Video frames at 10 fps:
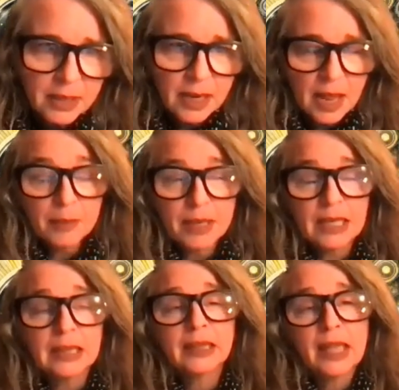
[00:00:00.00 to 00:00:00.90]
in, and I'm
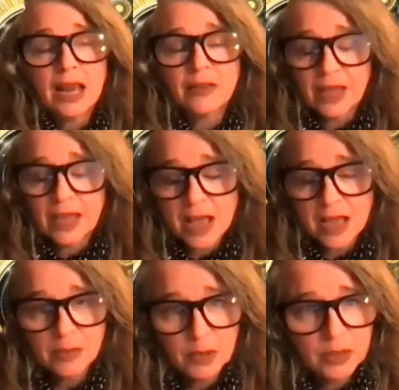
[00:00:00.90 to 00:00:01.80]
in a lot of
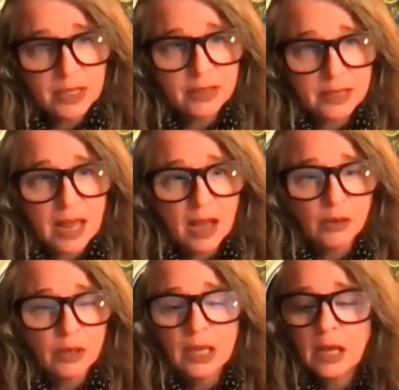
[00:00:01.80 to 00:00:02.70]
AI communities
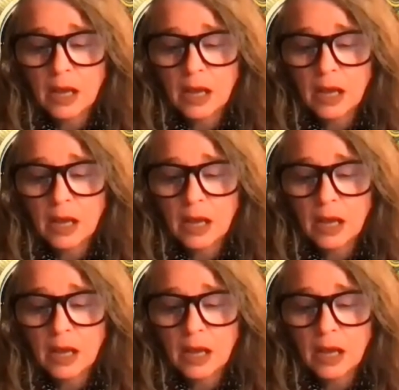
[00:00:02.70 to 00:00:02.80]
now,